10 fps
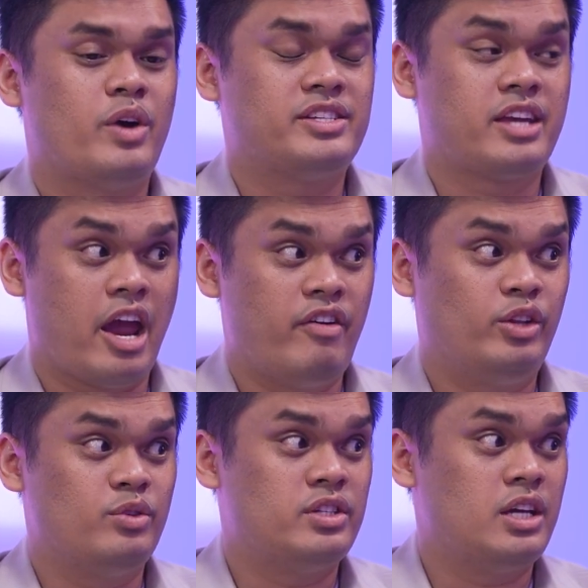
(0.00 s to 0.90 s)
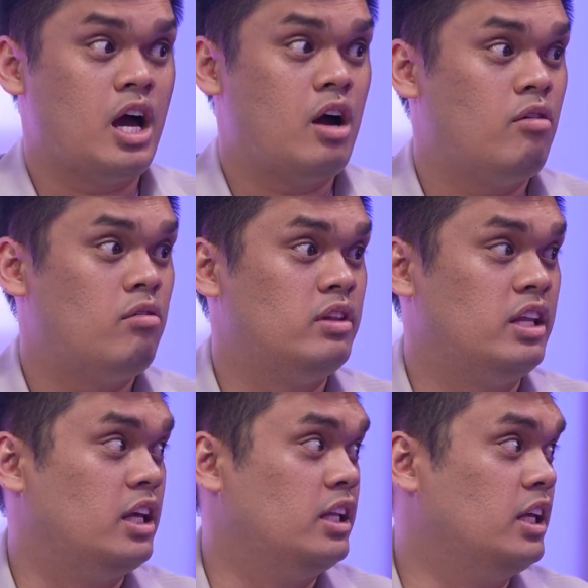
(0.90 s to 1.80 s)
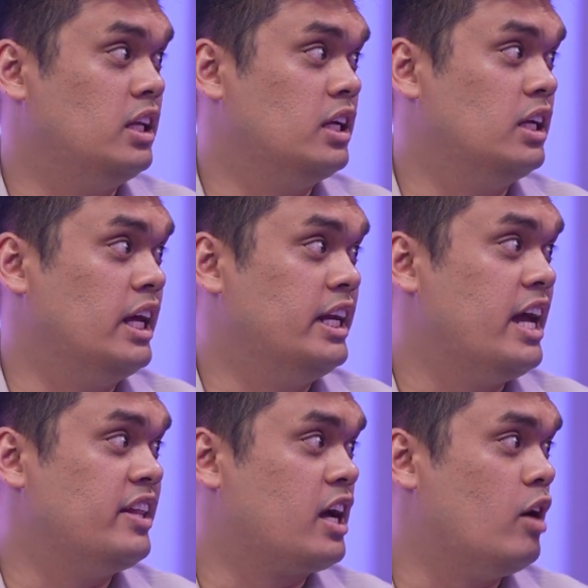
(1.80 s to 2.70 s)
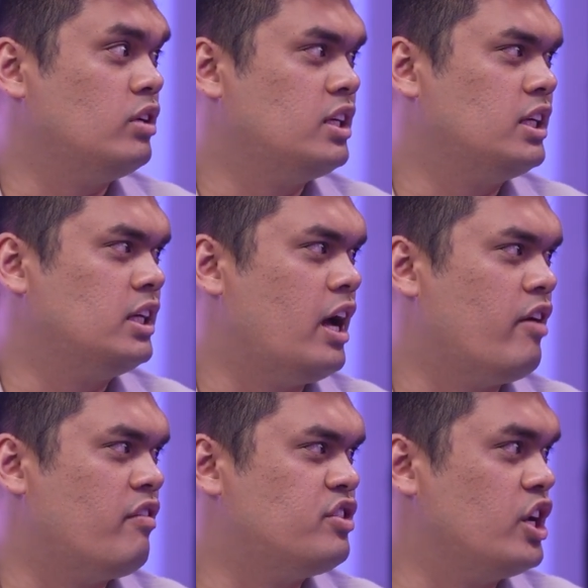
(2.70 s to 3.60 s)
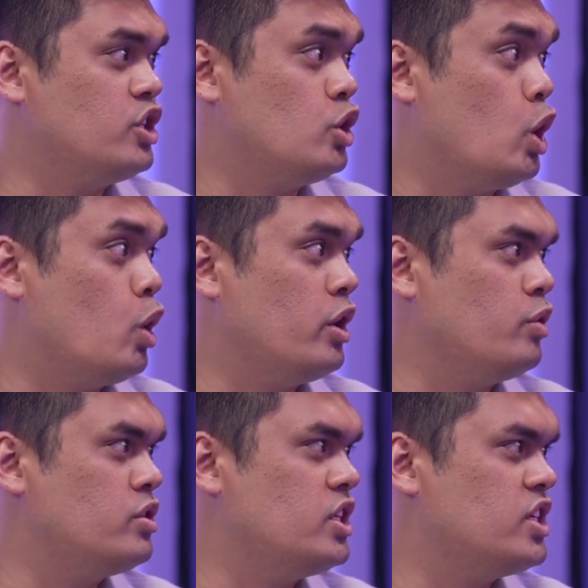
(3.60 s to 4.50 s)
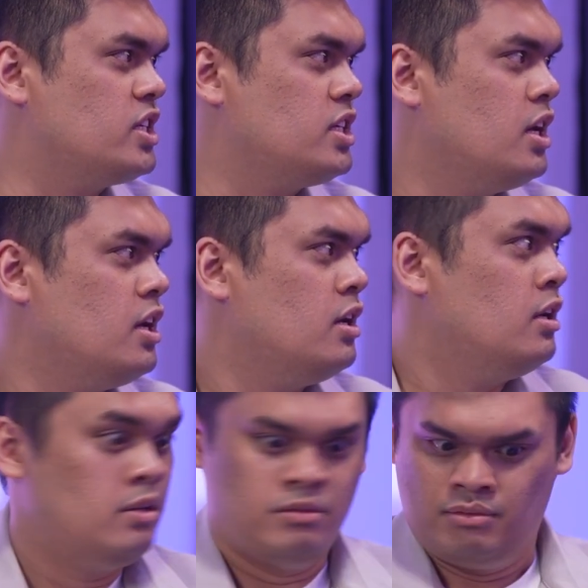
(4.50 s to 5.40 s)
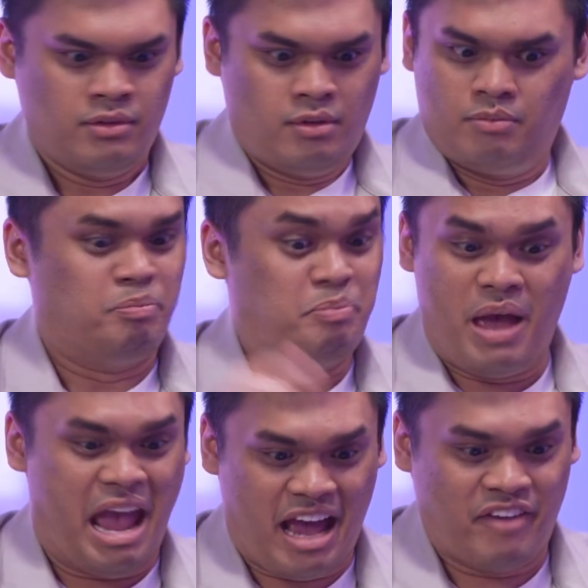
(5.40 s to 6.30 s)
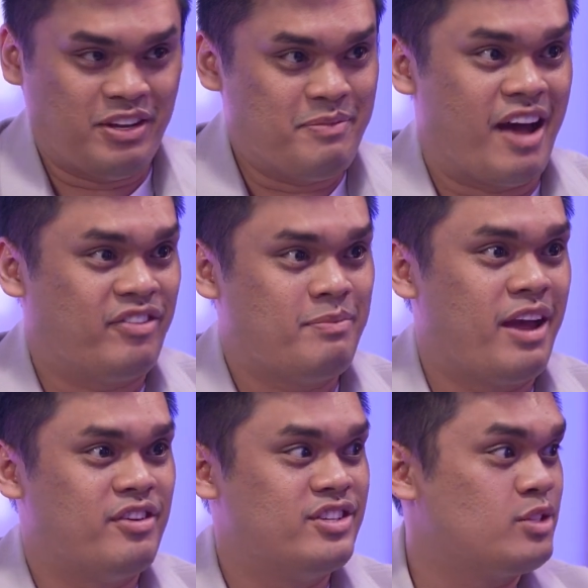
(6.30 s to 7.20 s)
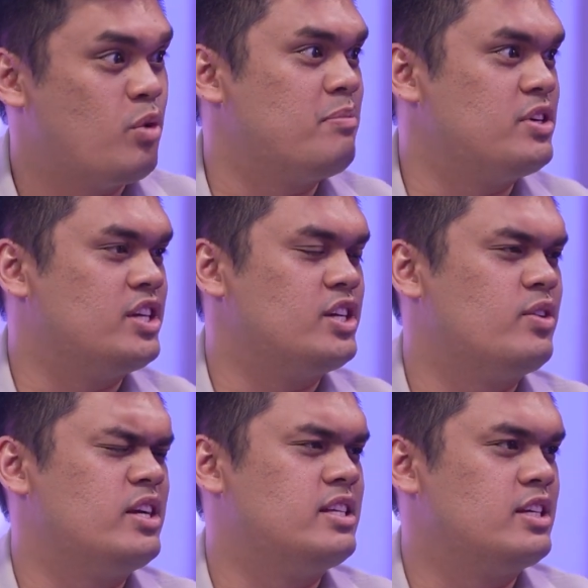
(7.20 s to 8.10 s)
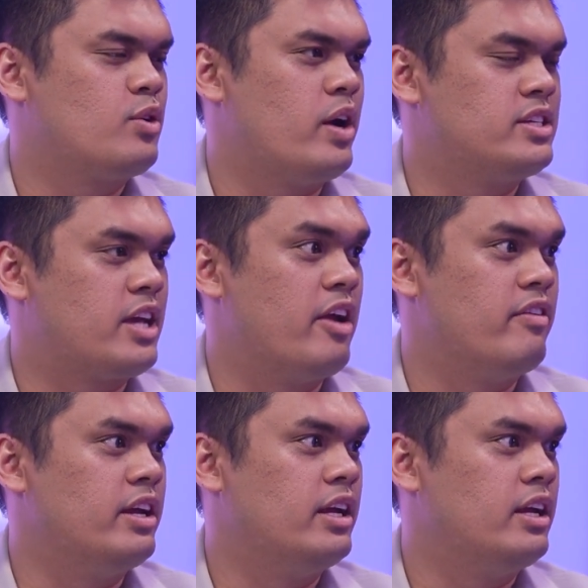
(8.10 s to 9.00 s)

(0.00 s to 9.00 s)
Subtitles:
quite scary to see how the lady at the counter of Sheng Siong or NTUC just bag after bag after bag for just one purchase. So it's quite scary.